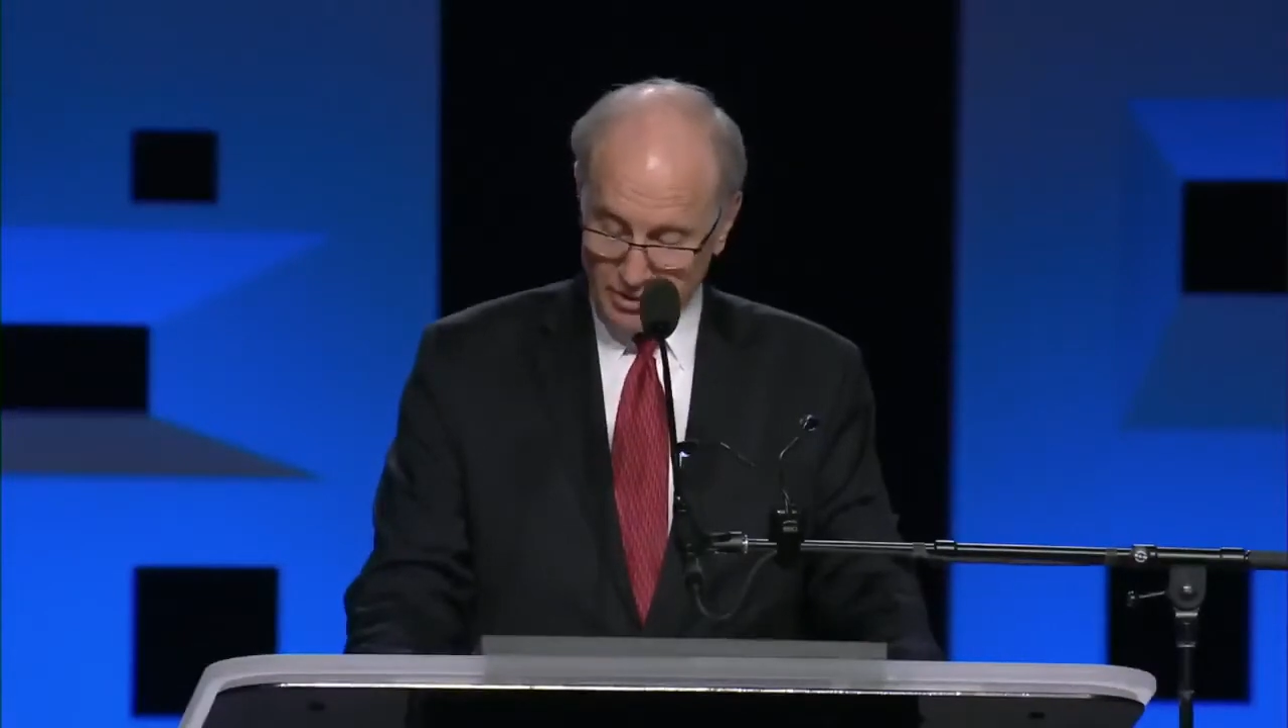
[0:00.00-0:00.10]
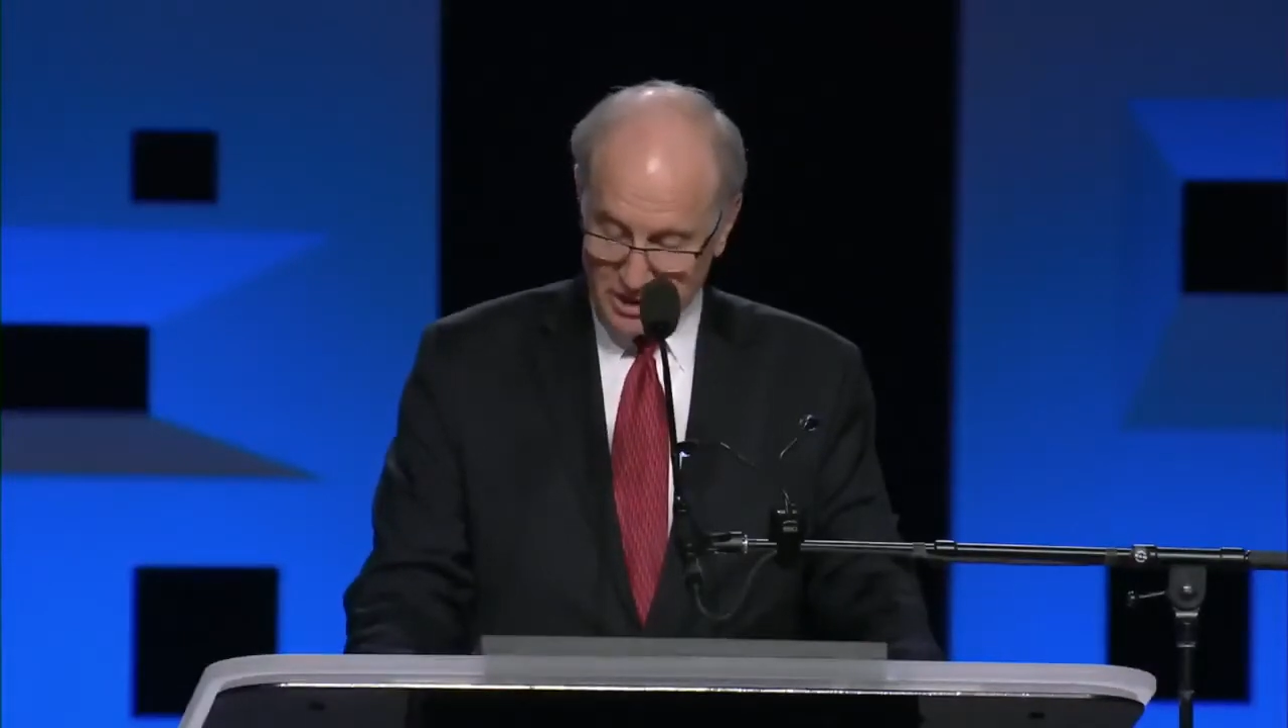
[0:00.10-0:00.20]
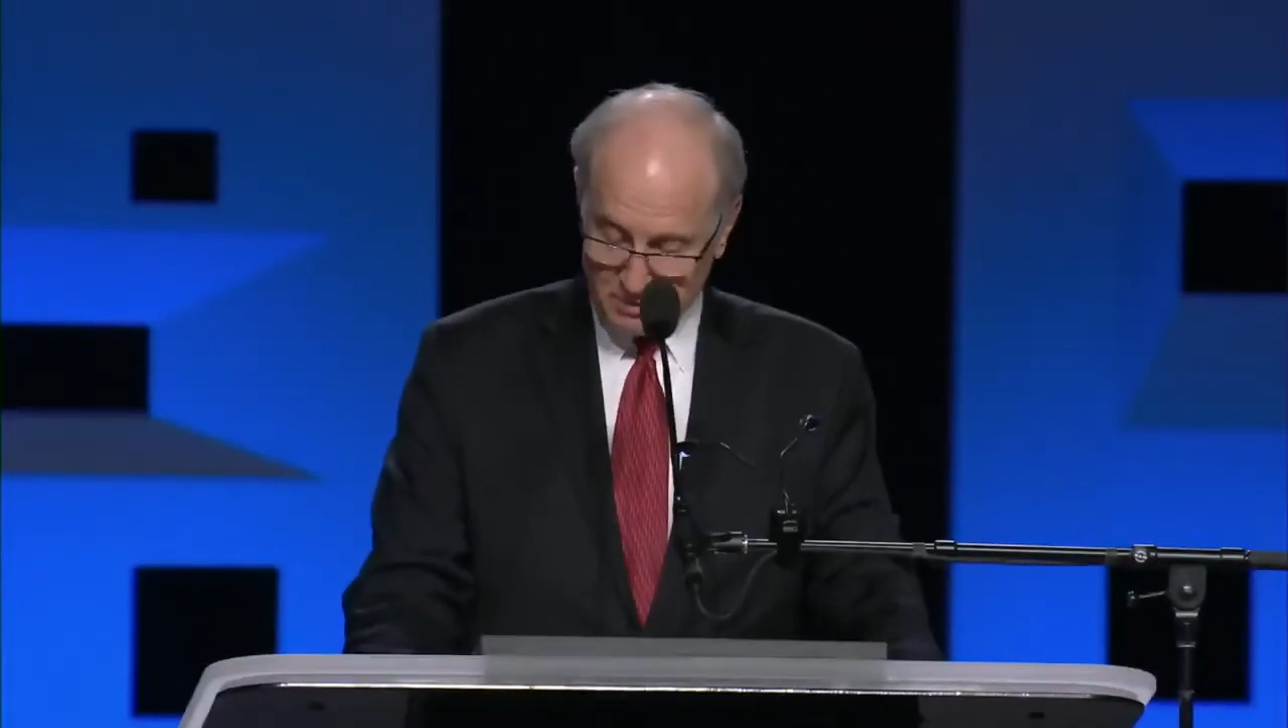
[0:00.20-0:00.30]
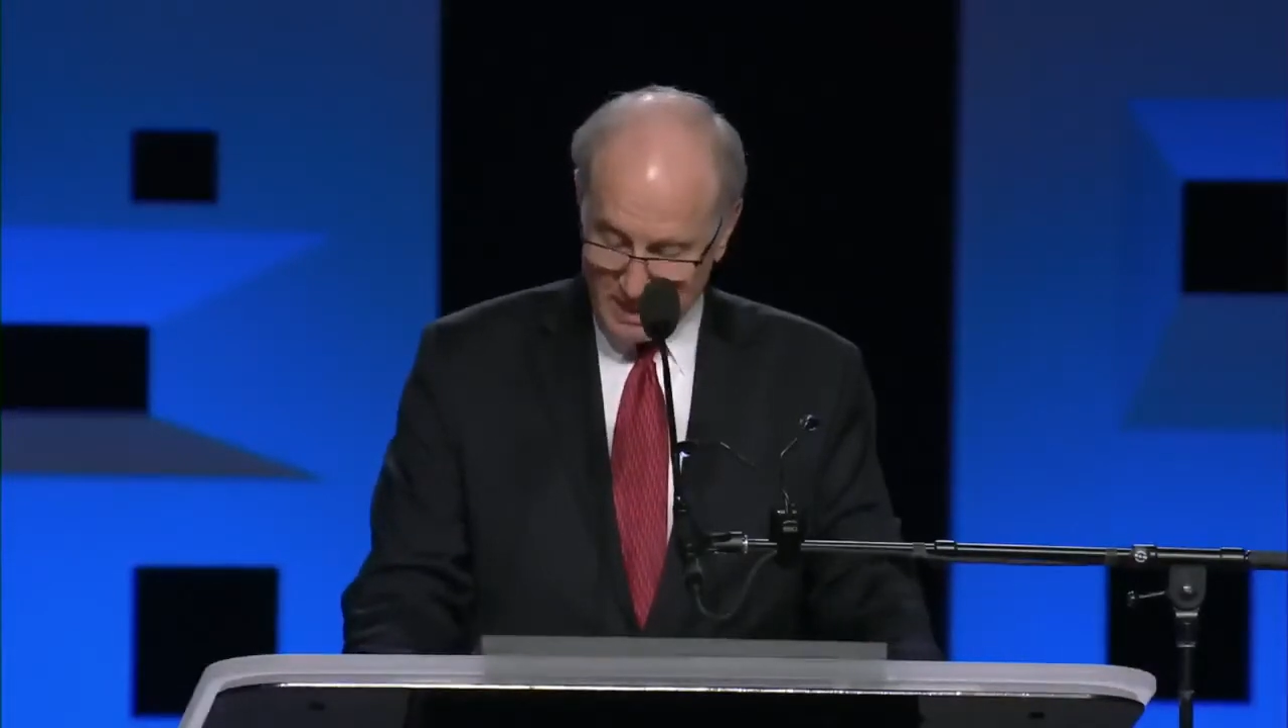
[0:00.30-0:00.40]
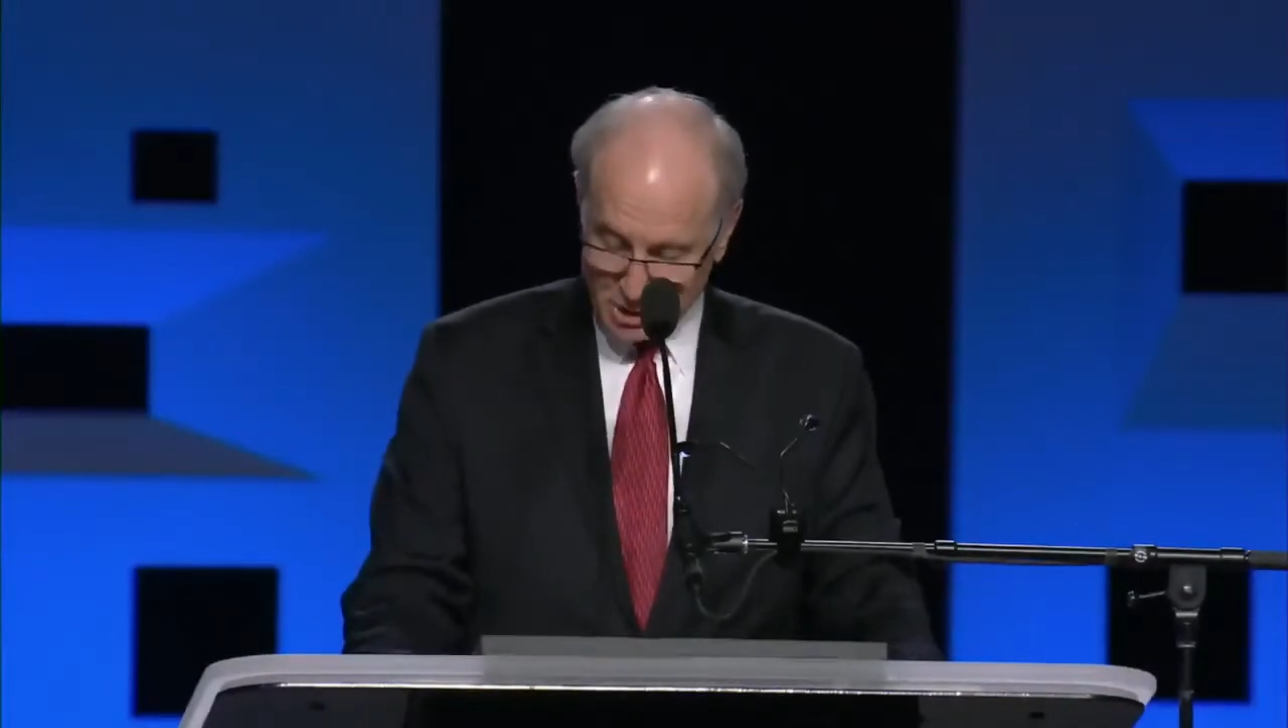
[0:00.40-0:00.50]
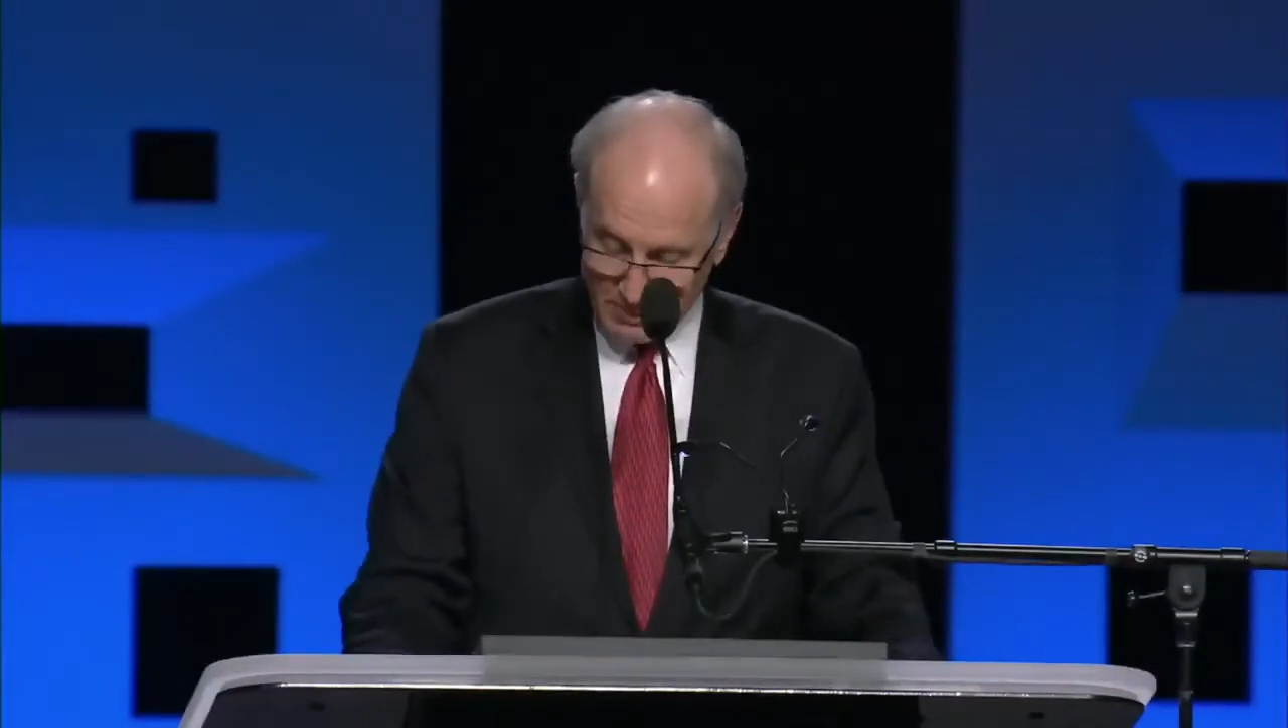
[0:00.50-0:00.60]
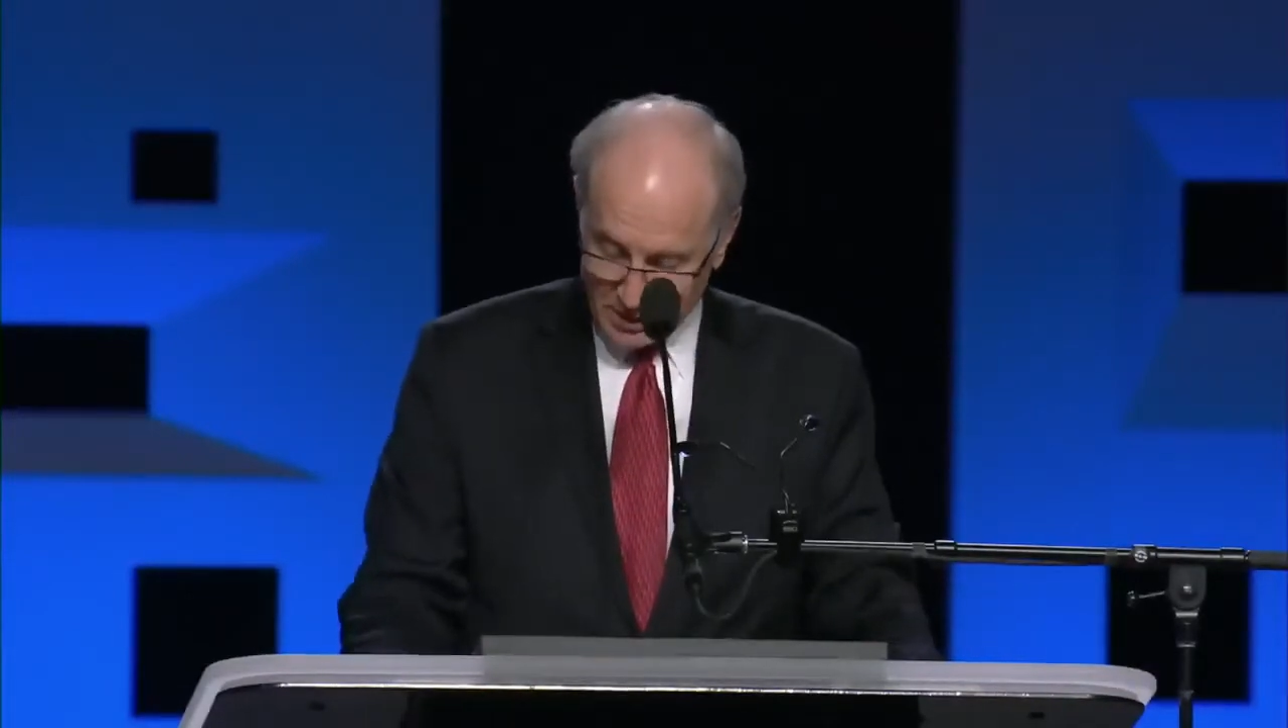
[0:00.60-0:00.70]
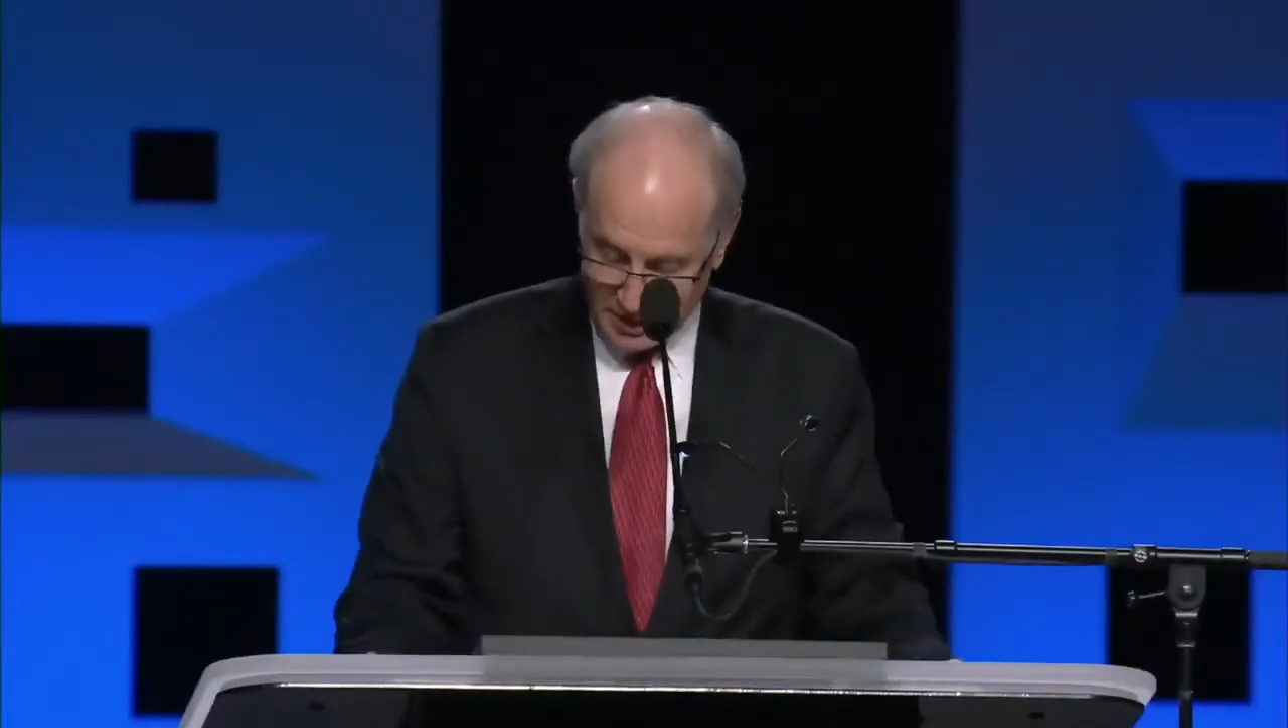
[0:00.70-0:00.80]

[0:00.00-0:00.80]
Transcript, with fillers: these measurements